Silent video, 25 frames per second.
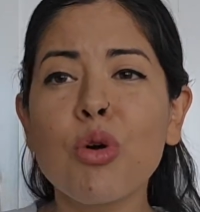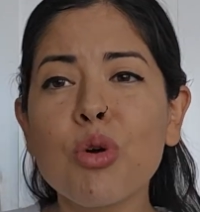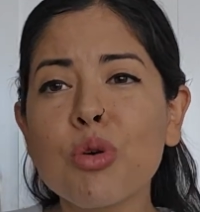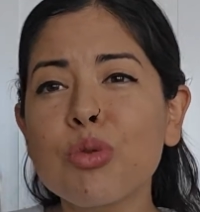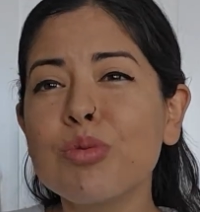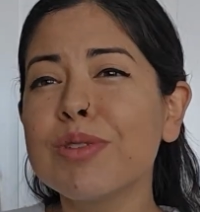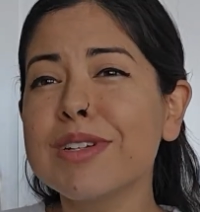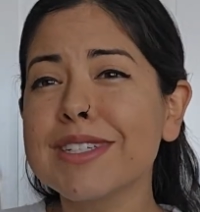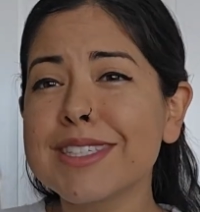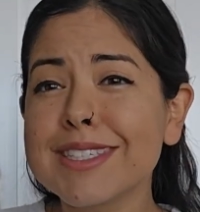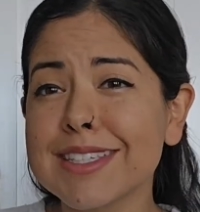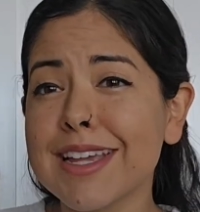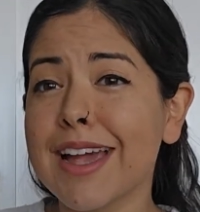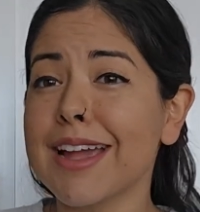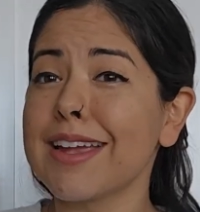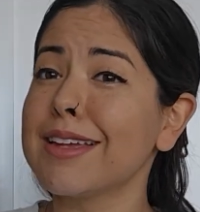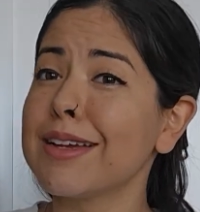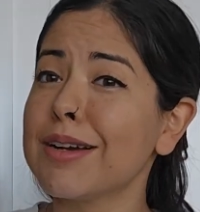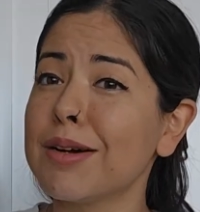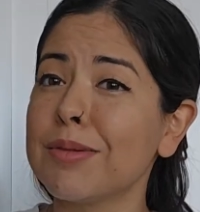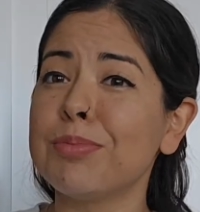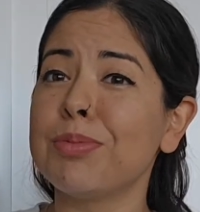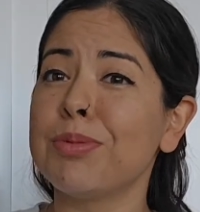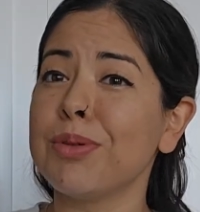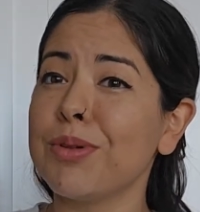or
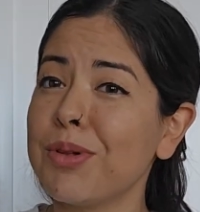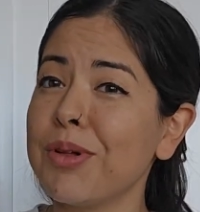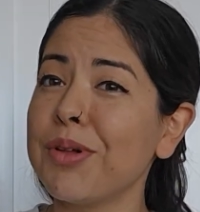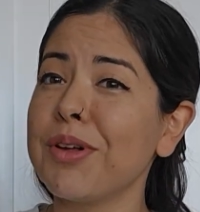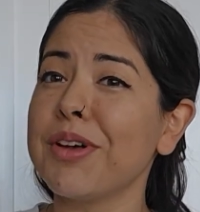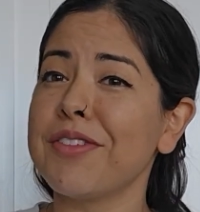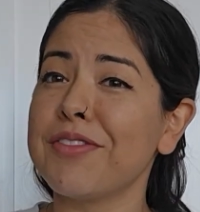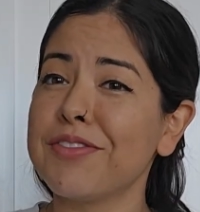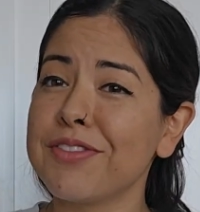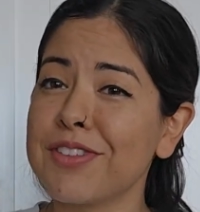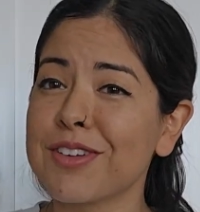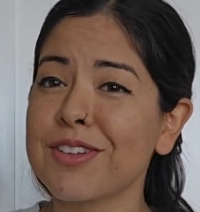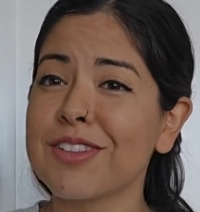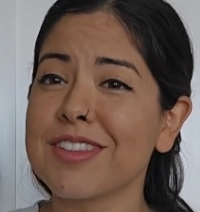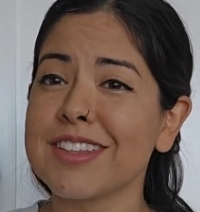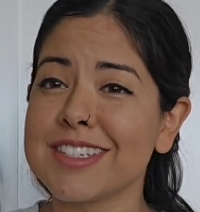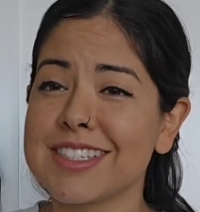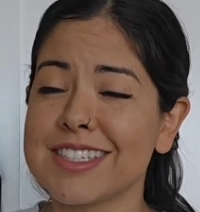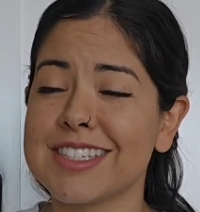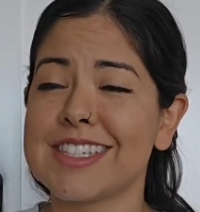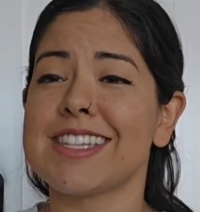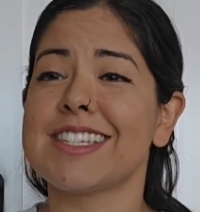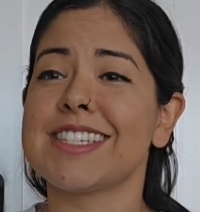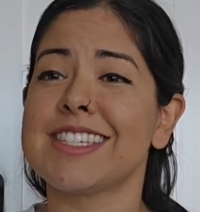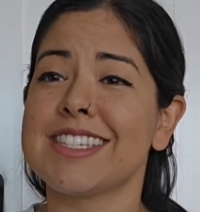recyclable if you're the
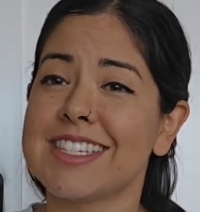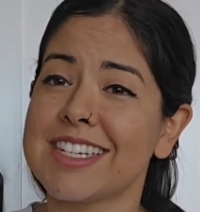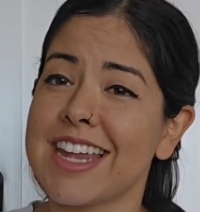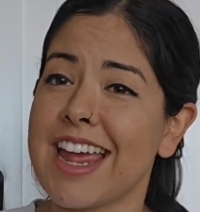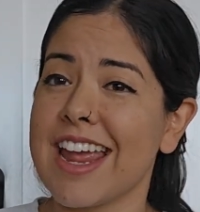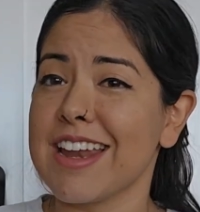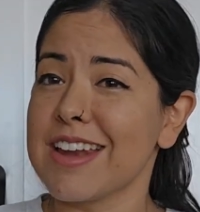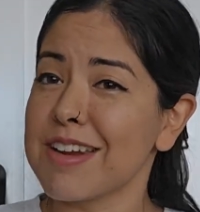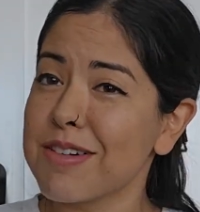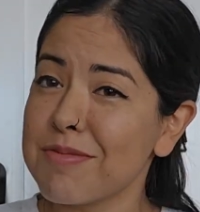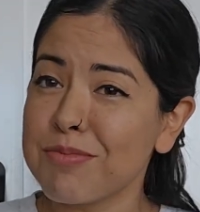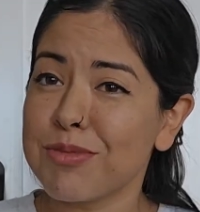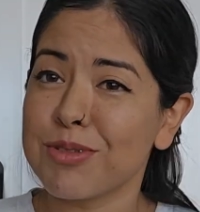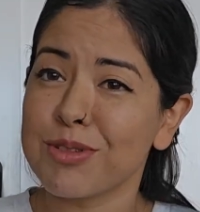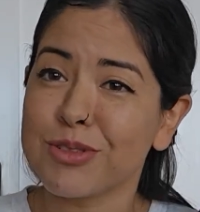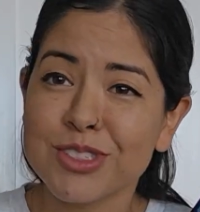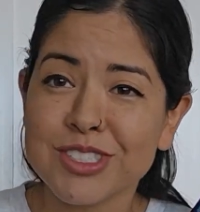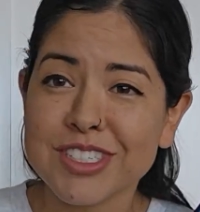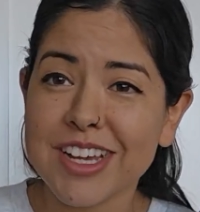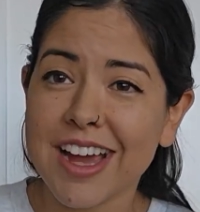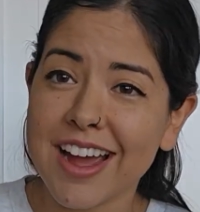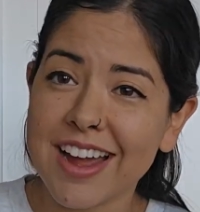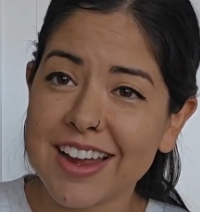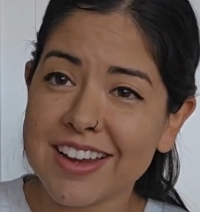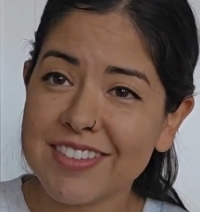sustainable
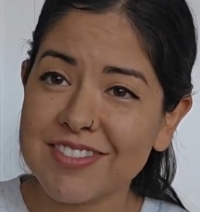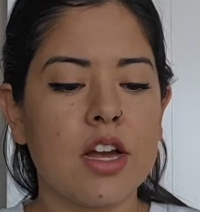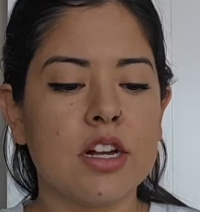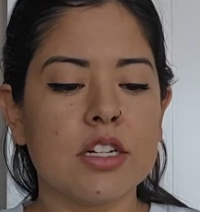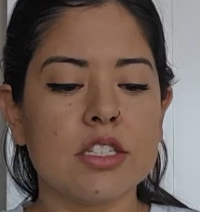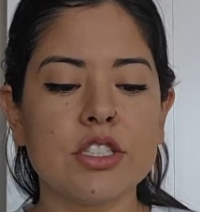type.